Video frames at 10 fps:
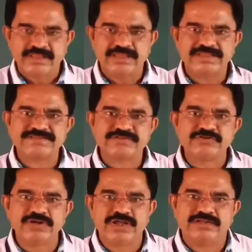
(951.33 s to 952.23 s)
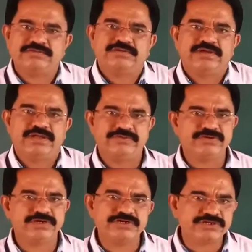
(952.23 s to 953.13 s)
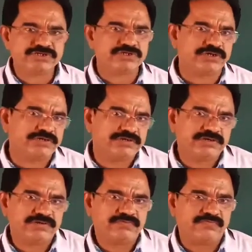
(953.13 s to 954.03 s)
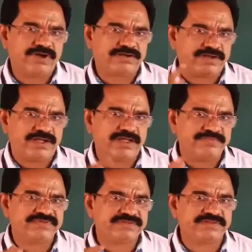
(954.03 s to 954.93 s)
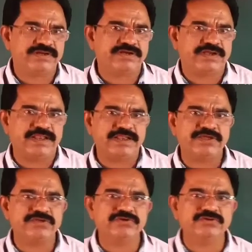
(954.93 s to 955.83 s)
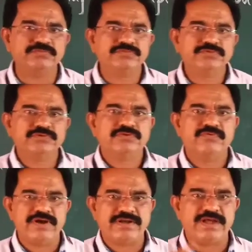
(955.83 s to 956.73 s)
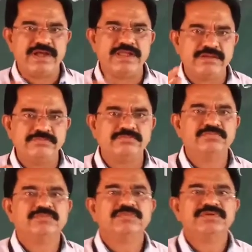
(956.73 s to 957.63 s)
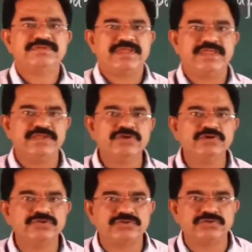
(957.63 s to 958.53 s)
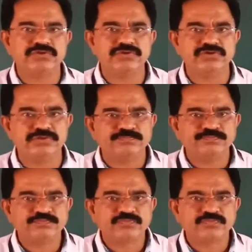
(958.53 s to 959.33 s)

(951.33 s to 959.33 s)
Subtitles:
Yes, student, have you understood what I am telling you? What I am saying to you?